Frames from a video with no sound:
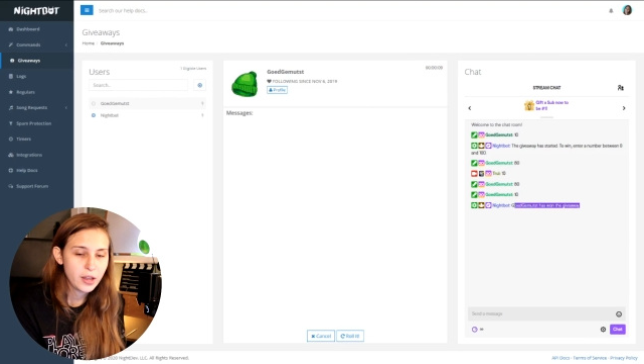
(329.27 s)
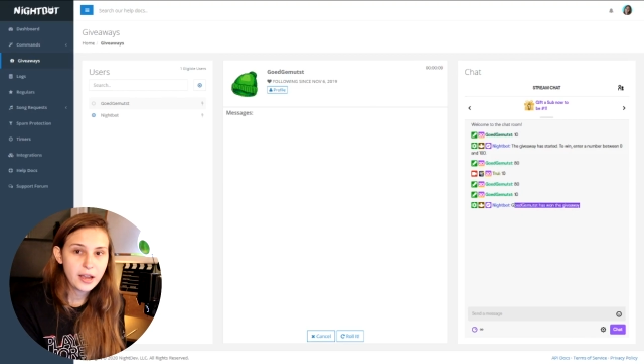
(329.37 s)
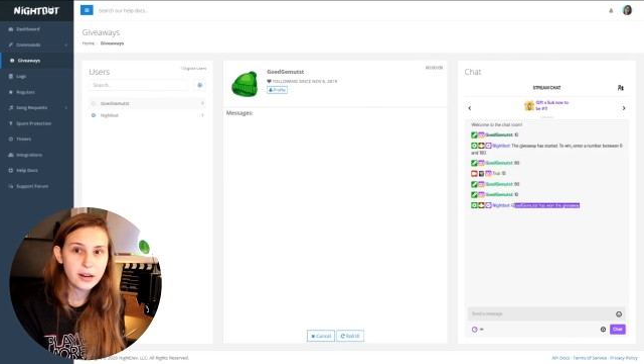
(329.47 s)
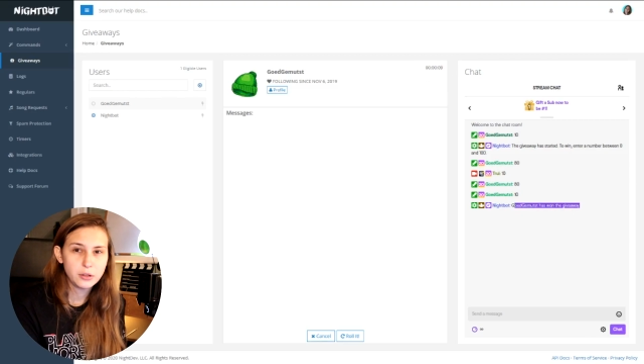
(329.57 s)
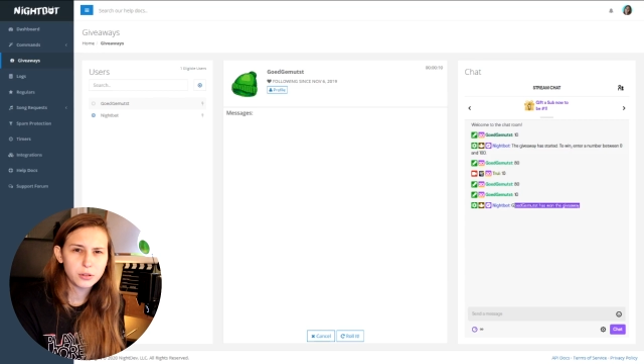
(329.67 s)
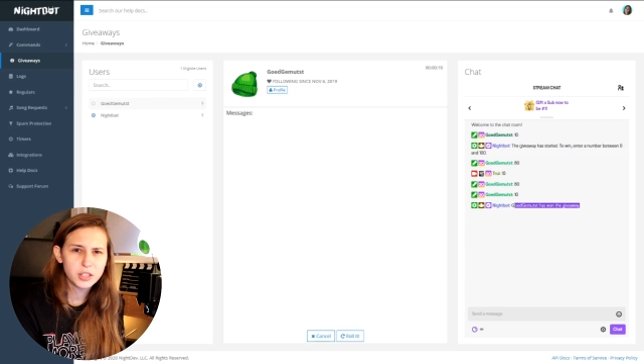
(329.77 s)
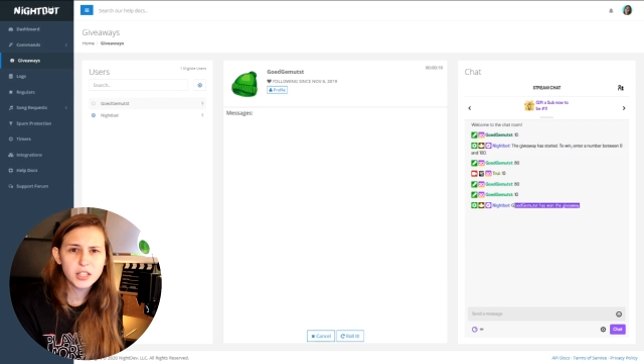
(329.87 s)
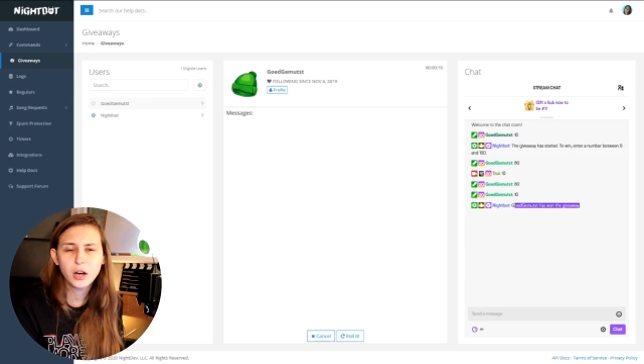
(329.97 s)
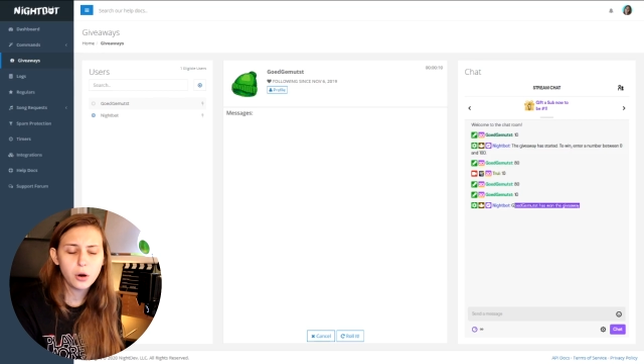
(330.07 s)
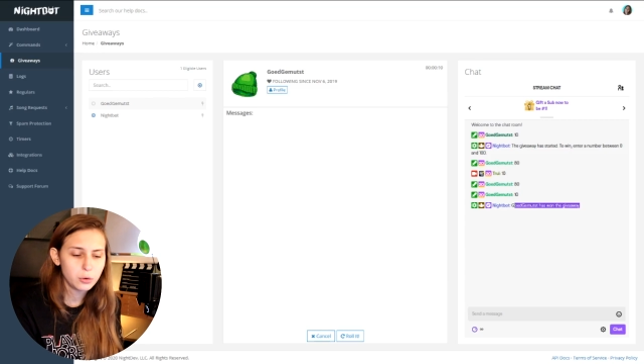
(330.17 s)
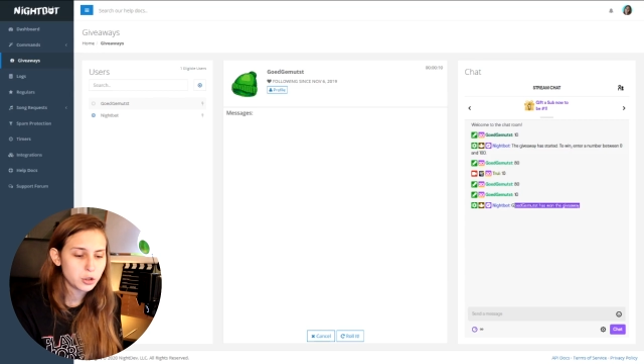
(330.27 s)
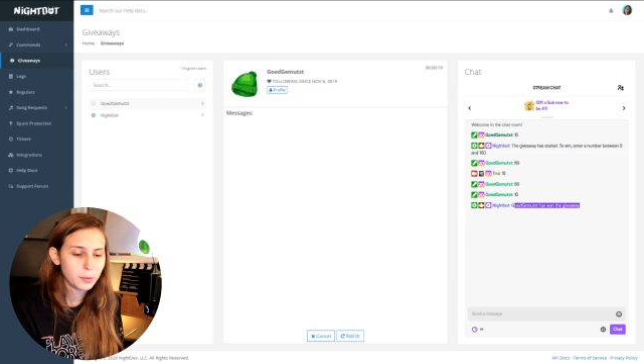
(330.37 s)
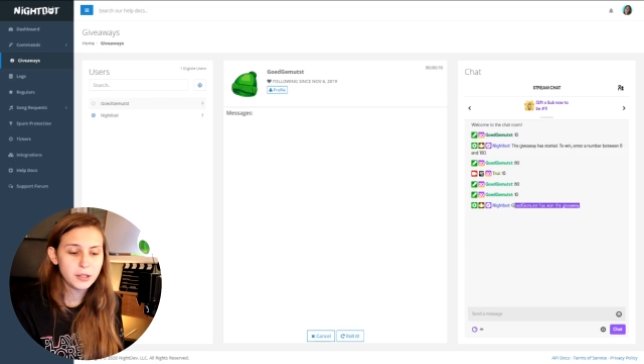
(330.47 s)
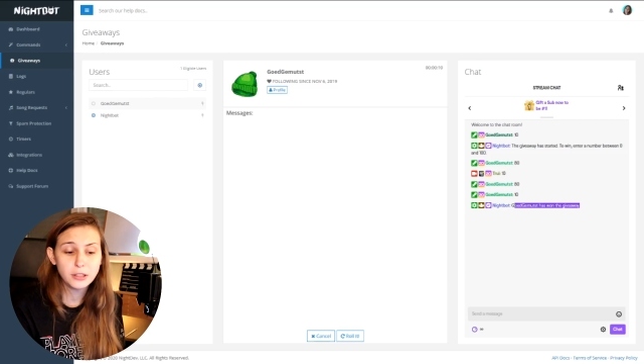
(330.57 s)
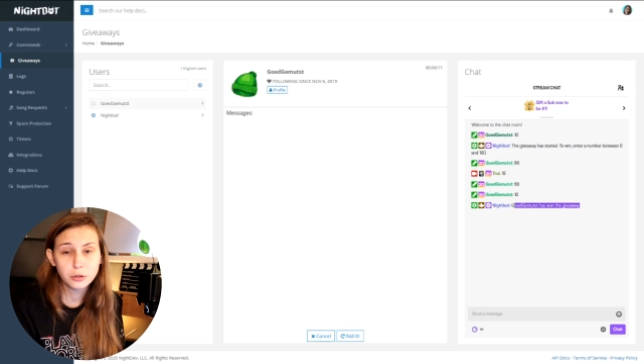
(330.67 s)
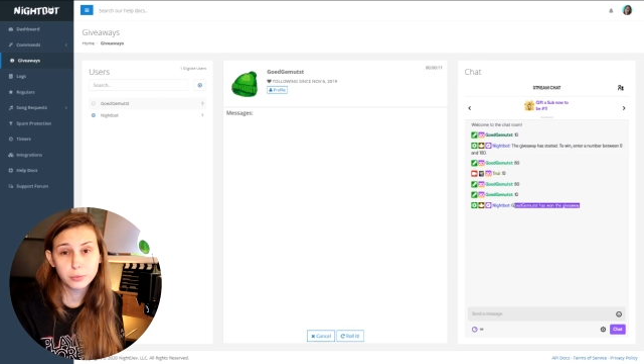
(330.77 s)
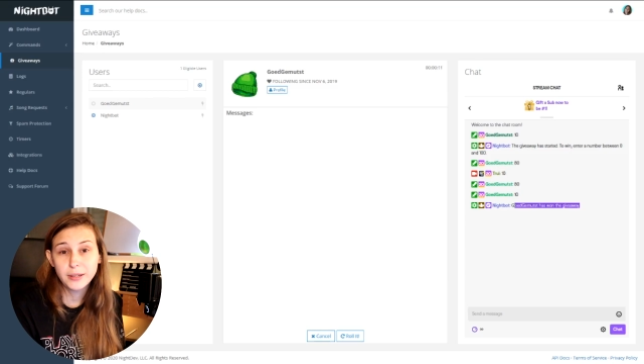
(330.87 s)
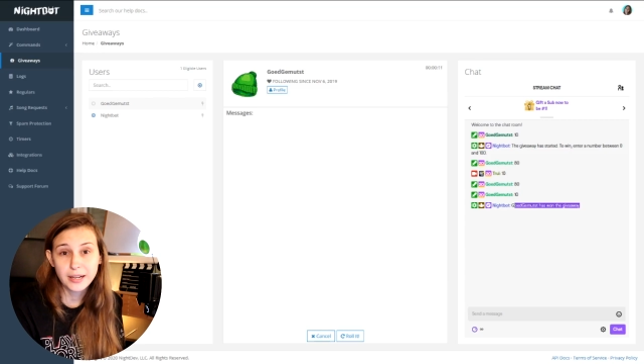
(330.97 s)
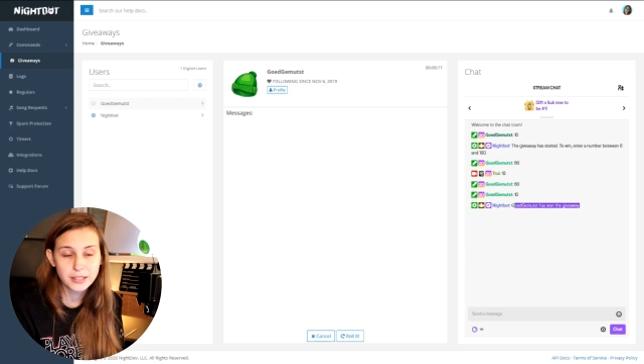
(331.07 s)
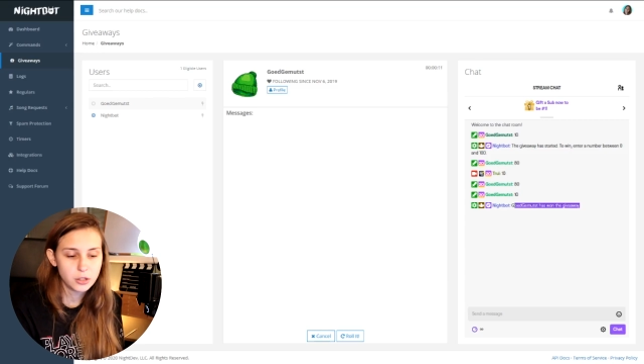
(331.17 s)
and you can say, oh, somebody needs to
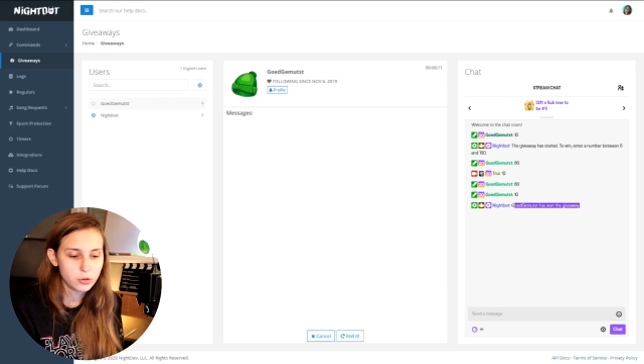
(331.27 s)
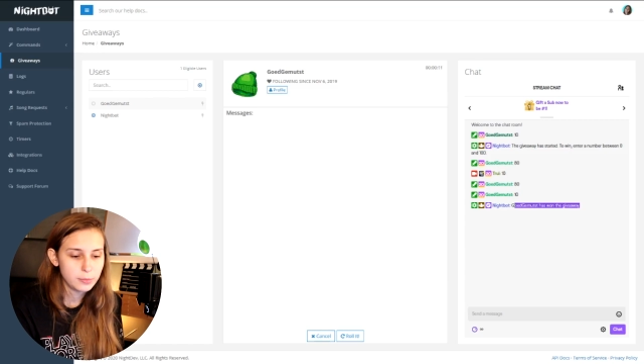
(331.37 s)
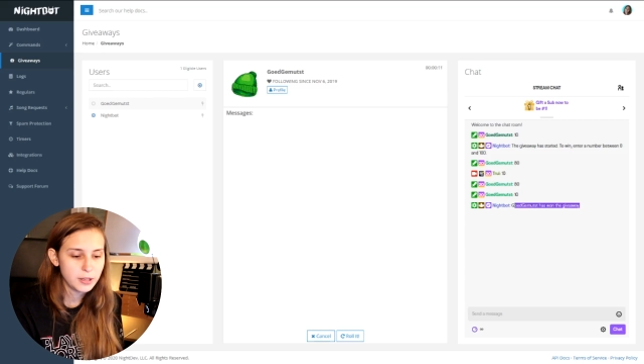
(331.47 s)
react in three